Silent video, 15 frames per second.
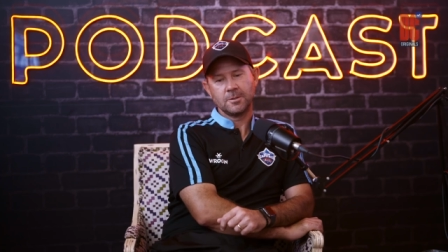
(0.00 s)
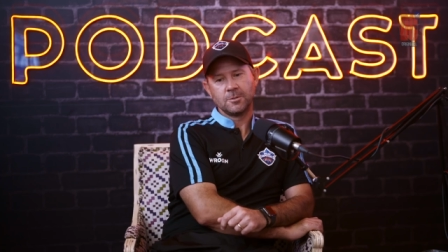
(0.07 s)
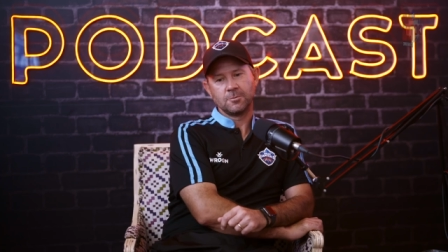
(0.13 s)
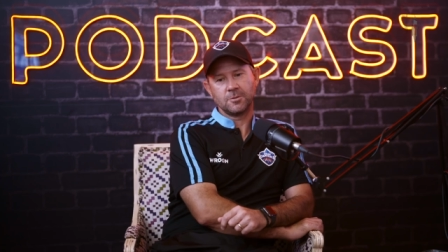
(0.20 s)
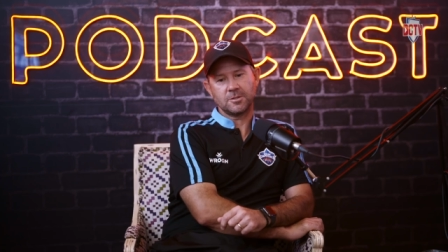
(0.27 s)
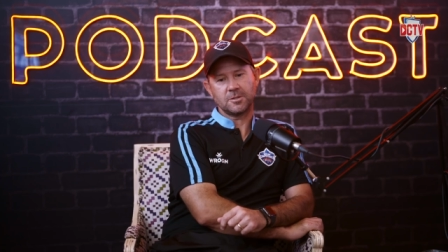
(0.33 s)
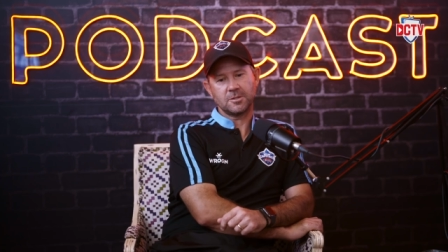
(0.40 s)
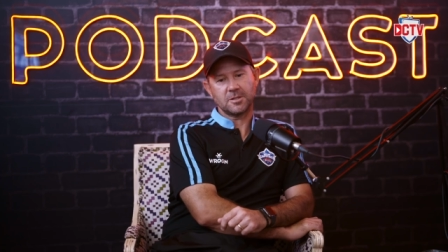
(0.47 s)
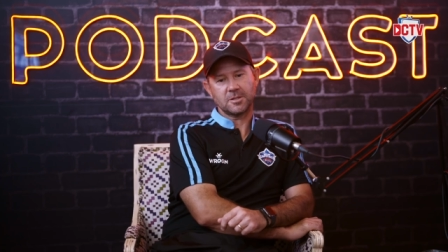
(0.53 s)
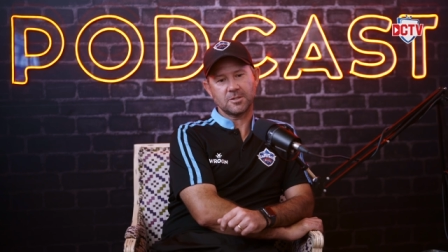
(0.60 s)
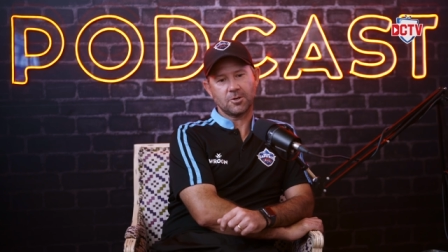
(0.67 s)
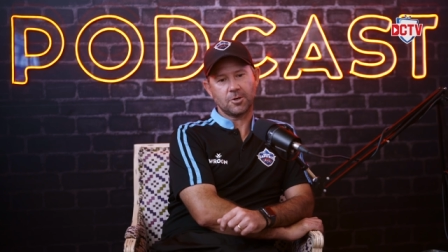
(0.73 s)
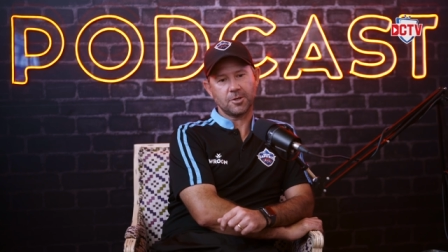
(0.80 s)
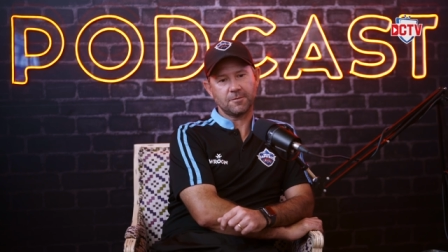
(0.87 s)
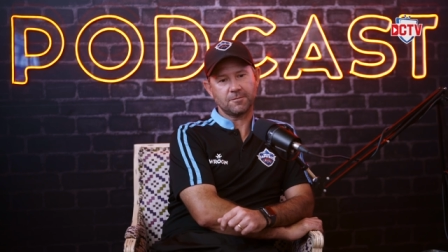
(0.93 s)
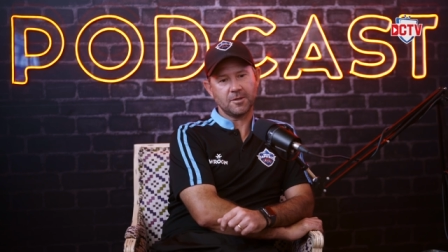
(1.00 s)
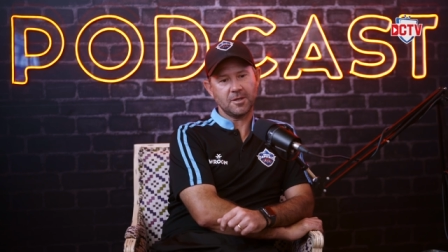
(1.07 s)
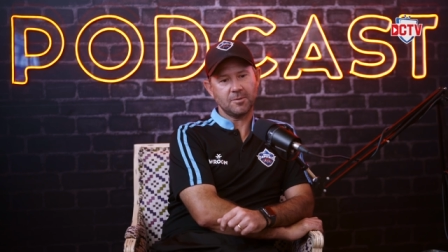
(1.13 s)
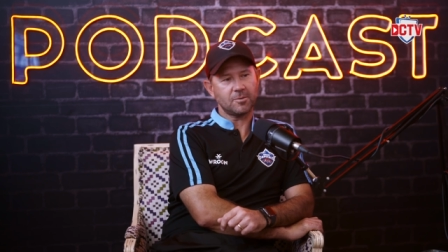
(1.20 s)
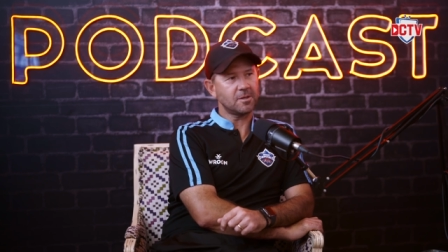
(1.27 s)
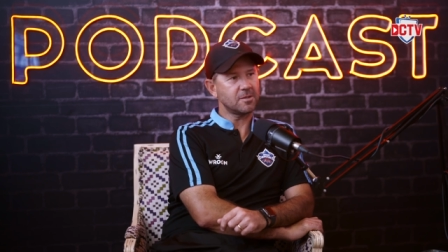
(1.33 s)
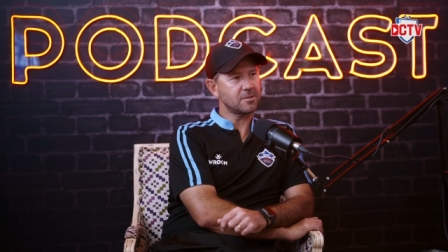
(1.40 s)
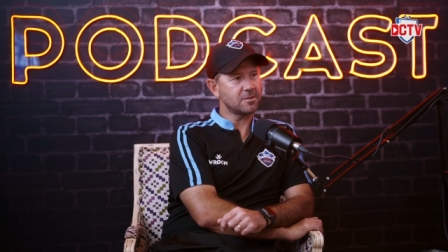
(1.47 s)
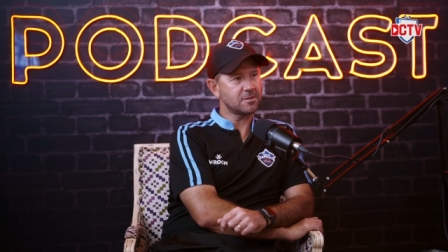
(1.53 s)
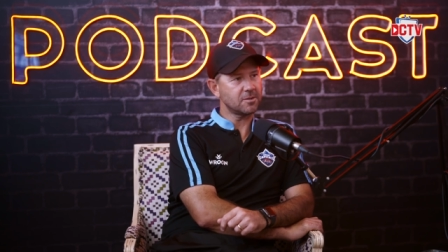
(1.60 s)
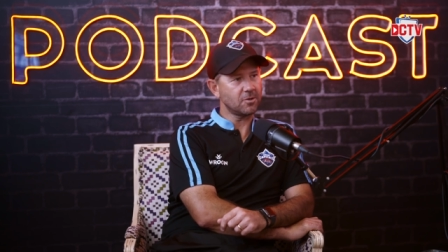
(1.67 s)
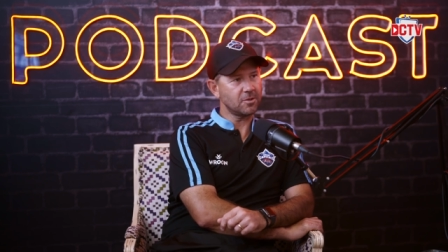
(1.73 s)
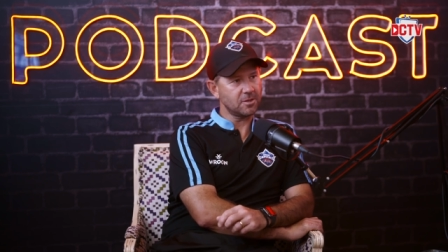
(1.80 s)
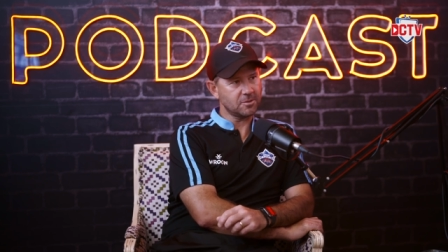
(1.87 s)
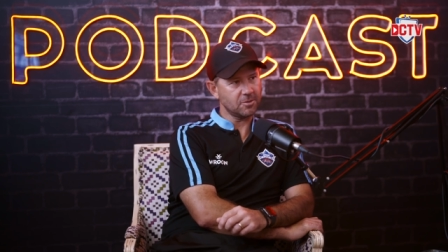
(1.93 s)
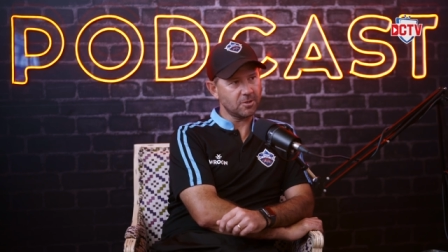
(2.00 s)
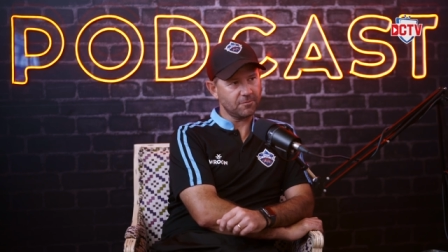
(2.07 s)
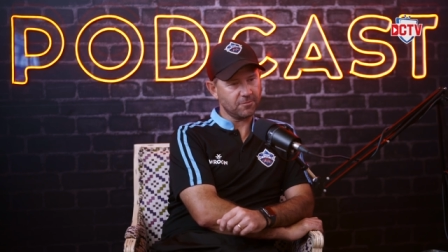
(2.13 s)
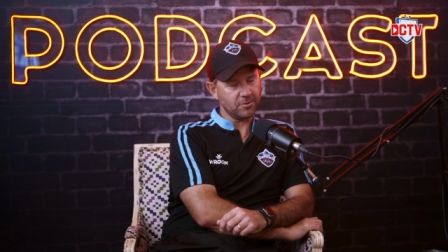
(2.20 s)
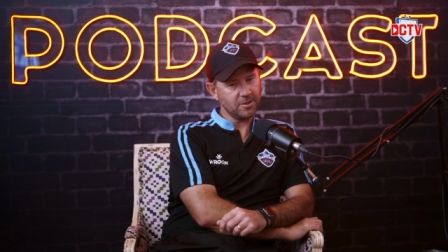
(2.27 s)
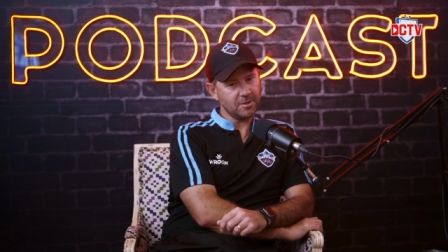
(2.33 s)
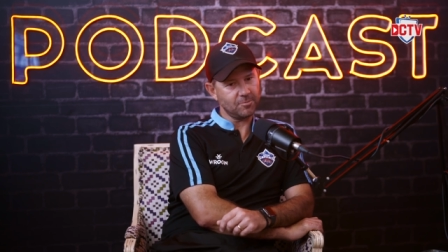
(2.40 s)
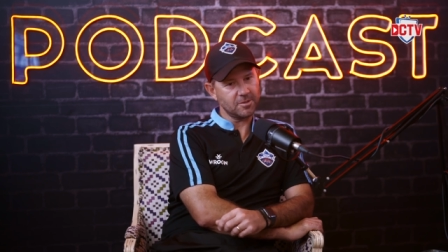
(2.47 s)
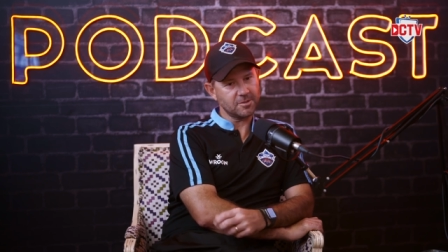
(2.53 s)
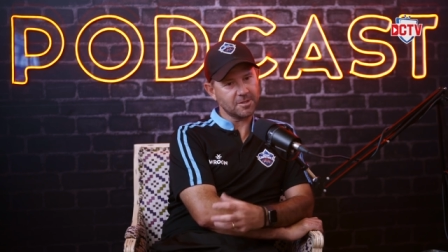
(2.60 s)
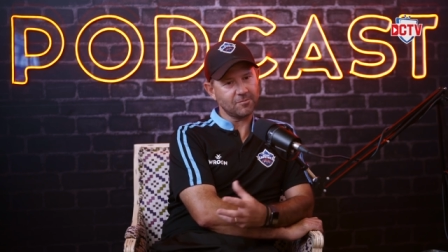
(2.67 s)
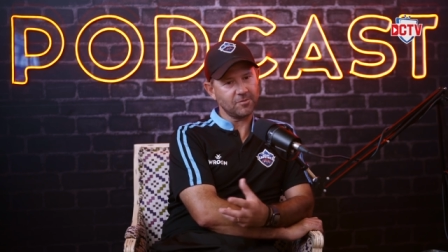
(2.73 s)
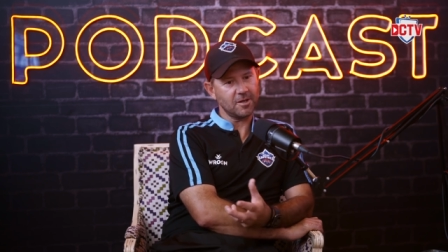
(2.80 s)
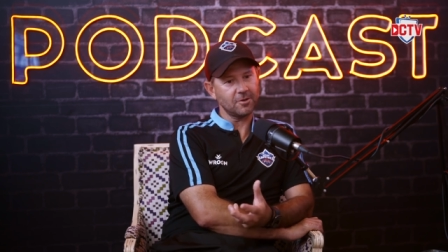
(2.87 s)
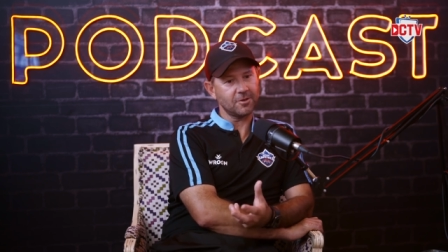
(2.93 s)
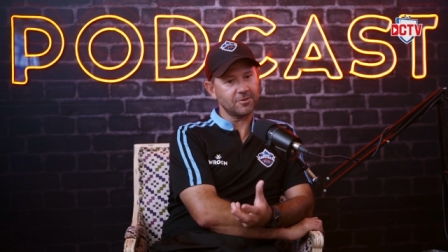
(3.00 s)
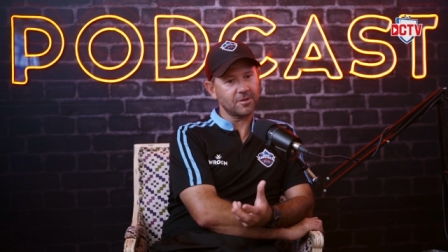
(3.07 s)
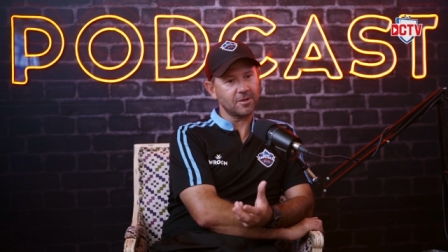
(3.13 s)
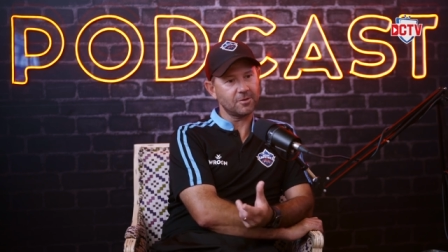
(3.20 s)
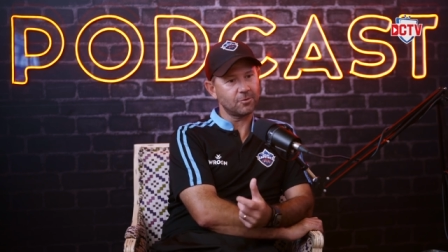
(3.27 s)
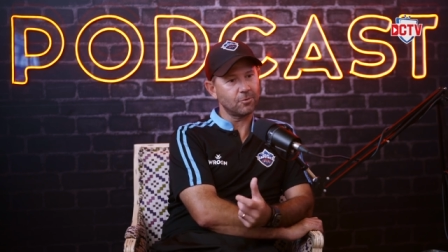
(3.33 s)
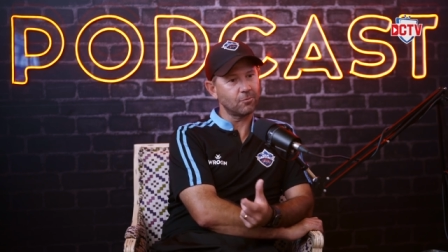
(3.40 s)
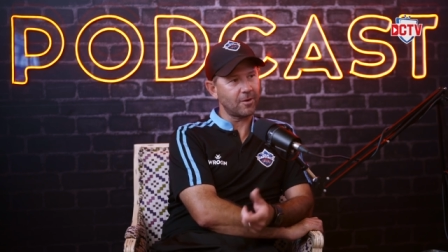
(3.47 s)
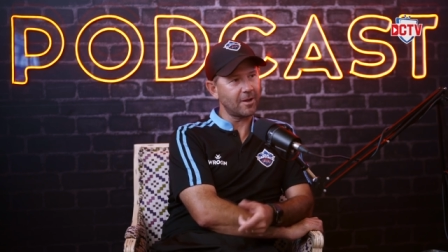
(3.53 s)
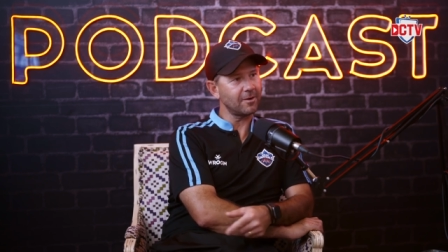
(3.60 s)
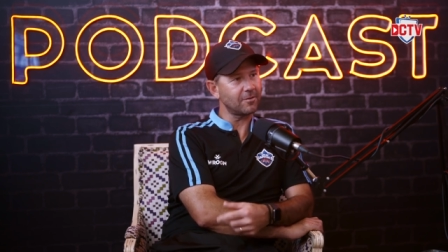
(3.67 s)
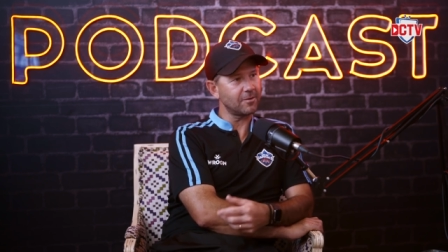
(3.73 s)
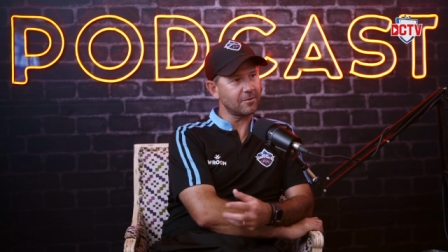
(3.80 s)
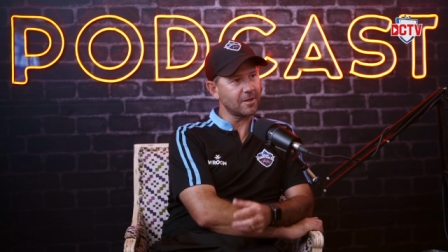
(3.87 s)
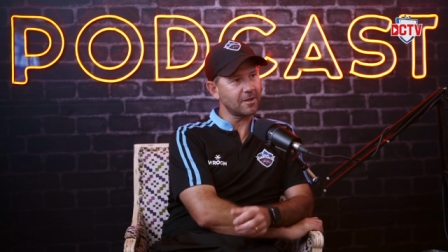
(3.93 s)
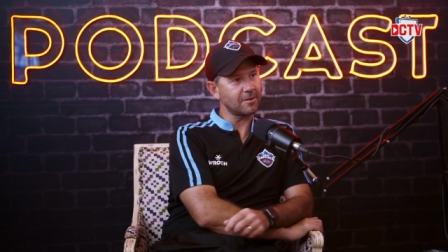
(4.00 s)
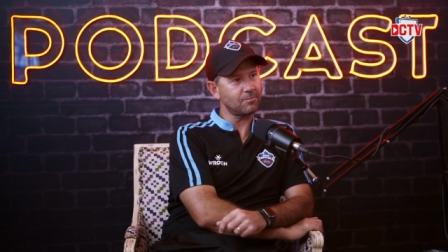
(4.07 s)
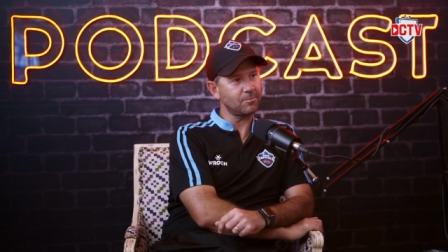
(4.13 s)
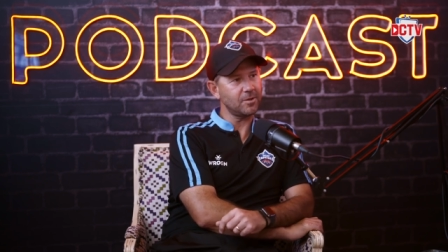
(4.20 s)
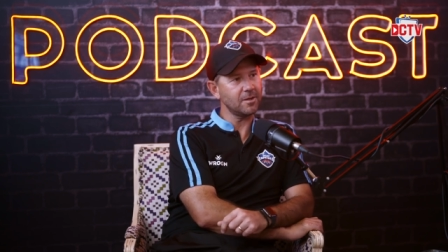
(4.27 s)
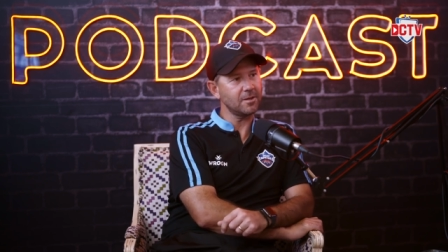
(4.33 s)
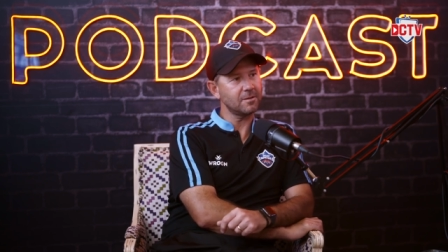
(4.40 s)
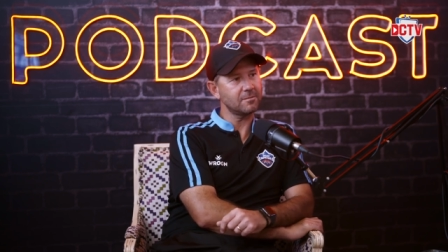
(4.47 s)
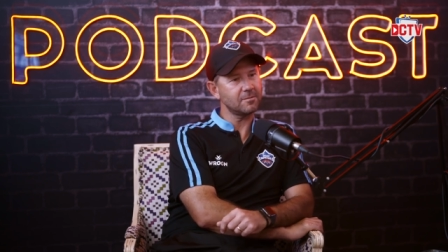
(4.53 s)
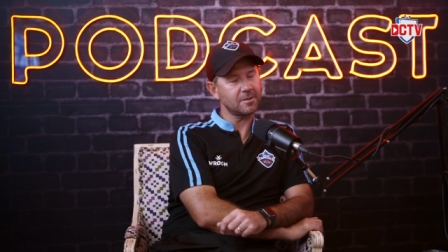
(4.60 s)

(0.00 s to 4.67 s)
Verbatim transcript: which is exciting for him, and it's exci exciting for India because they've now got another all rounder that they can pick.